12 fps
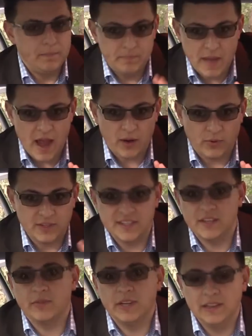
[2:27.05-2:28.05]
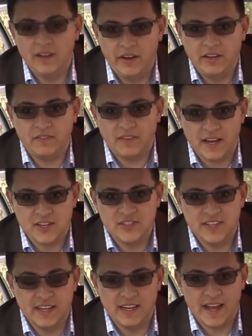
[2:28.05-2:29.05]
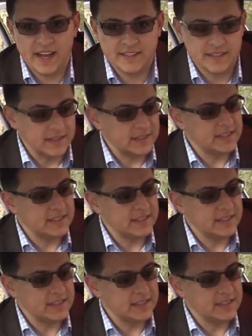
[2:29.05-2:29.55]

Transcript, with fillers: backwards in a reclining fashion in an accident.